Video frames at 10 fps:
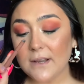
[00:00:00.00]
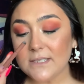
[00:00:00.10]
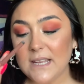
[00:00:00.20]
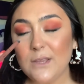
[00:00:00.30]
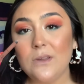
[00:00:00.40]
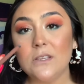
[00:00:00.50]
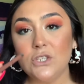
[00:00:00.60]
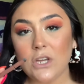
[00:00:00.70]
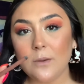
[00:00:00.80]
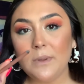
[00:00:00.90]
that you can
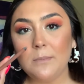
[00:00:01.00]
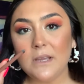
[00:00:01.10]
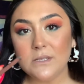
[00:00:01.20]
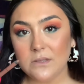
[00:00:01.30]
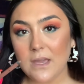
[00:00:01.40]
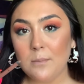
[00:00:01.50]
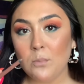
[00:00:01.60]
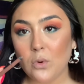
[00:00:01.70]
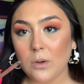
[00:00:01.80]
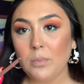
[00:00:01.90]
sharpen because you get
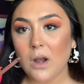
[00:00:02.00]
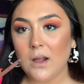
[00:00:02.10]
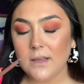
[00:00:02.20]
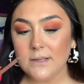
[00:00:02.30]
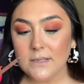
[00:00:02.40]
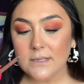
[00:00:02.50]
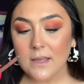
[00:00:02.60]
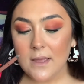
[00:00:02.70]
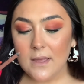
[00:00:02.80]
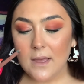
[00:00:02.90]
more product.
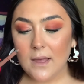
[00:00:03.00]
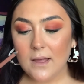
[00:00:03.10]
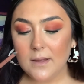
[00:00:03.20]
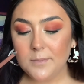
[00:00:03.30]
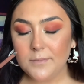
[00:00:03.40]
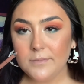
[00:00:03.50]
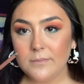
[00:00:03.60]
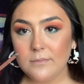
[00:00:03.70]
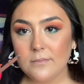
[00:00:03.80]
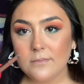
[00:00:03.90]

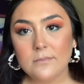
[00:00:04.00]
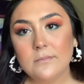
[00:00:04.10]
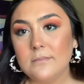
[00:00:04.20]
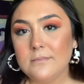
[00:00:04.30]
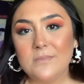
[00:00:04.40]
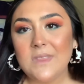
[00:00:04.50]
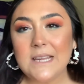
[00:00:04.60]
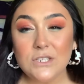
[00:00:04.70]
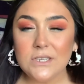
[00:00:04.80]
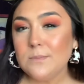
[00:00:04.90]

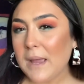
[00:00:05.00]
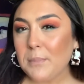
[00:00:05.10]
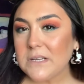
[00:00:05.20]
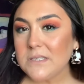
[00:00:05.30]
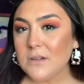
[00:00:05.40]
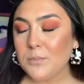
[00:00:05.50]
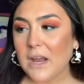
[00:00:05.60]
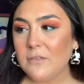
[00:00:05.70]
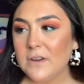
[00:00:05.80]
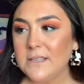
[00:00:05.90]
That's just my personal
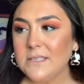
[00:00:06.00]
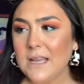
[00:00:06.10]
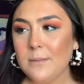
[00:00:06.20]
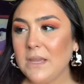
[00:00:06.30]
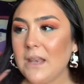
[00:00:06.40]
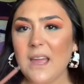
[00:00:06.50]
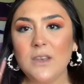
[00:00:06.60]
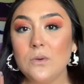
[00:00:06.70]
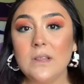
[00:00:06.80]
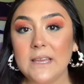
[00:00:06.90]
preference. I mean, I
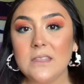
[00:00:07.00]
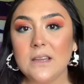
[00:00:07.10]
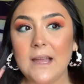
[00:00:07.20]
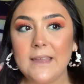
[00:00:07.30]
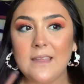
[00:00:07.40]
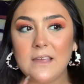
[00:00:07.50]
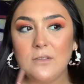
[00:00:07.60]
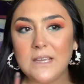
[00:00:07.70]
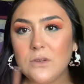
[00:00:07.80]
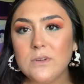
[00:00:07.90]
do like the kind that you
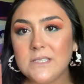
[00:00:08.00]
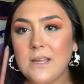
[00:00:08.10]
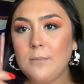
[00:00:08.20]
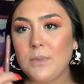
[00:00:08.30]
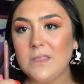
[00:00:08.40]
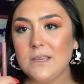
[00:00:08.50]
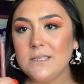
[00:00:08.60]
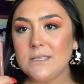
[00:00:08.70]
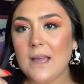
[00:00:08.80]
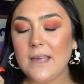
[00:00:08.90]
like twist up, but this,
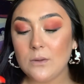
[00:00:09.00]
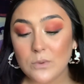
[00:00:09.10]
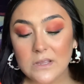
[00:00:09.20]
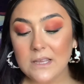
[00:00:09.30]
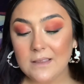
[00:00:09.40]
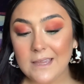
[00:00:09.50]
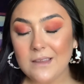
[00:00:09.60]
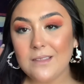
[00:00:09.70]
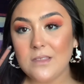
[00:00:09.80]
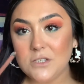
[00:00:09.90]
I really like
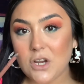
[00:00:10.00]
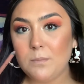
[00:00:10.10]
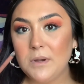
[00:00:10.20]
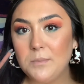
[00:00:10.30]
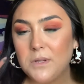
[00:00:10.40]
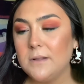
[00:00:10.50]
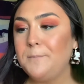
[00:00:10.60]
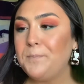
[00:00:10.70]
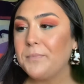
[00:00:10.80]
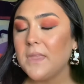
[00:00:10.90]
the sharpenable
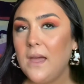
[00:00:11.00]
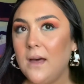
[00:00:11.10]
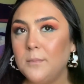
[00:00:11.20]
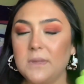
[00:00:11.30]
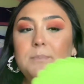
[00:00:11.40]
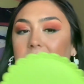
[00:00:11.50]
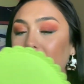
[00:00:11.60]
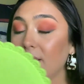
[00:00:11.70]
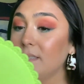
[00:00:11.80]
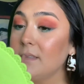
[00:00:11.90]
lip
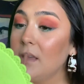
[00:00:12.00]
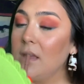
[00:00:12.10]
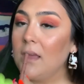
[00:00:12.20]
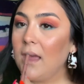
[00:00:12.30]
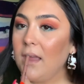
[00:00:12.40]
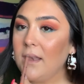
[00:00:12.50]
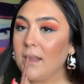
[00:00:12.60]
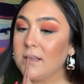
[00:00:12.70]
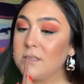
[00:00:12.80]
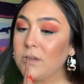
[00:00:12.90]
liners. And it
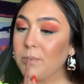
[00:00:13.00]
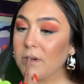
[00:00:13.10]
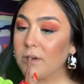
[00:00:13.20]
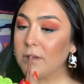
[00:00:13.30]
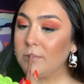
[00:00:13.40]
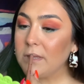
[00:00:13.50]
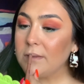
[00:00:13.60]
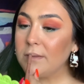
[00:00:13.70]
is super creamy,